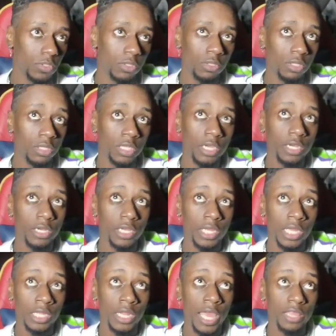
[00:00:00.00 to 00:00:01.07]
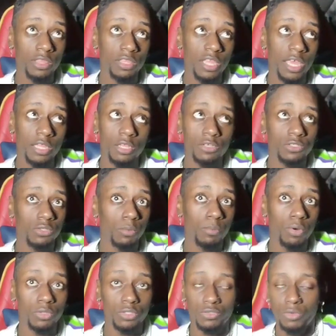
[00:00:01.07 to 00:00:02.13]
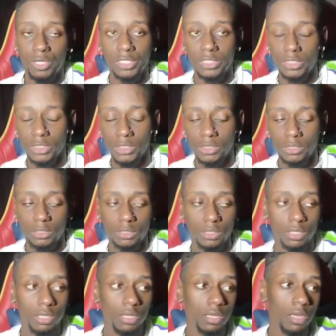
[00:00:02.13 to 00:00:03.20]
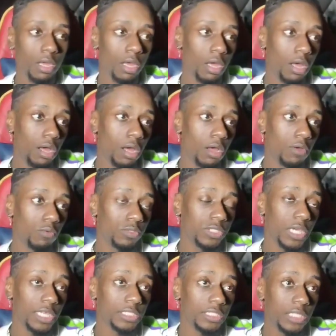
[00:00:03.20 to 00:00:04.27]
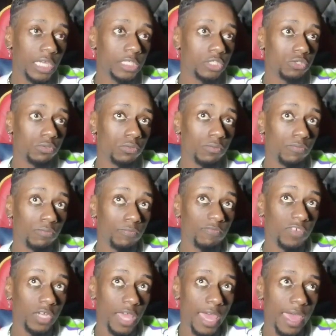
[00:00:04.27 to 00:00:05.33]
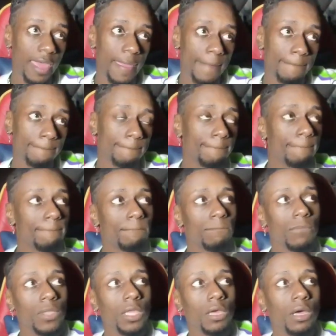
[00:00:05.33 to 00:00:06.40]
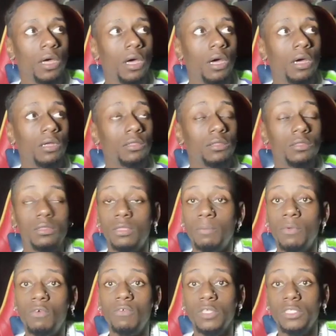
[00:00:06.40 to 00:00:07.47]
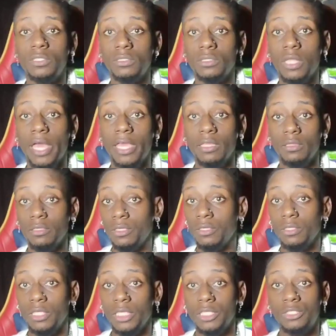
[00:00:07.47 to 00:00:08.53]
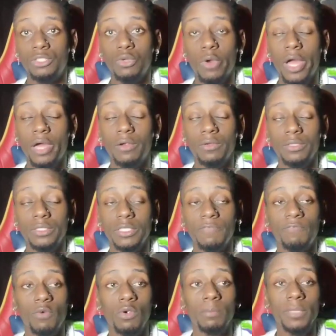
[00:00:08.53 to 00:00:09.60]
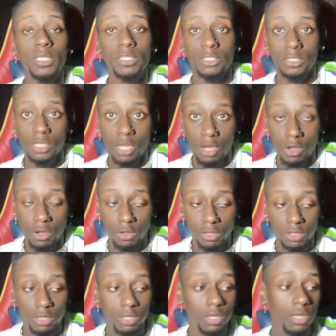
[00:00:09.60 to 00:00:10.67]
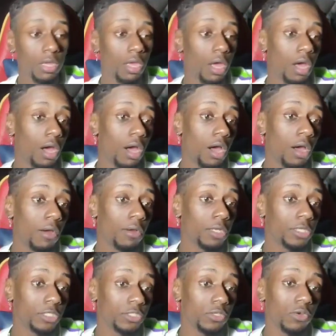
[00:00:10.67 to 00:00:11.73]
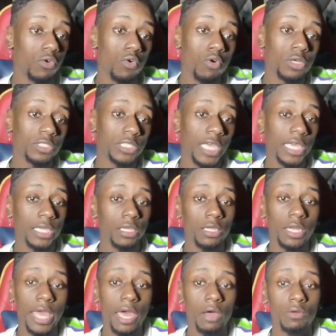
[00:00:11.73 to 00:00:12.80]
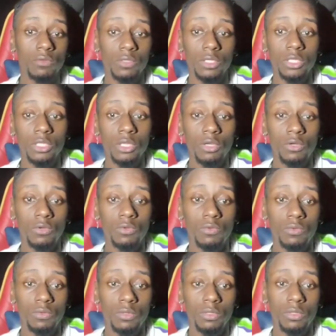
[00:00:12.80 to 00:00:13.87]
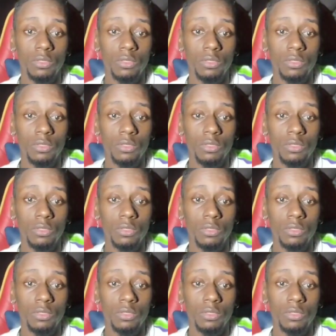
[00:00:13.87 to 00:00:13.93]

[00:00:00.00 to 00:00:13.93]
After that there's some post-credit scenes, which I stay tuned for that. The movie's like literally 2 hours and 4 minutes long, because of course they cut out, you know,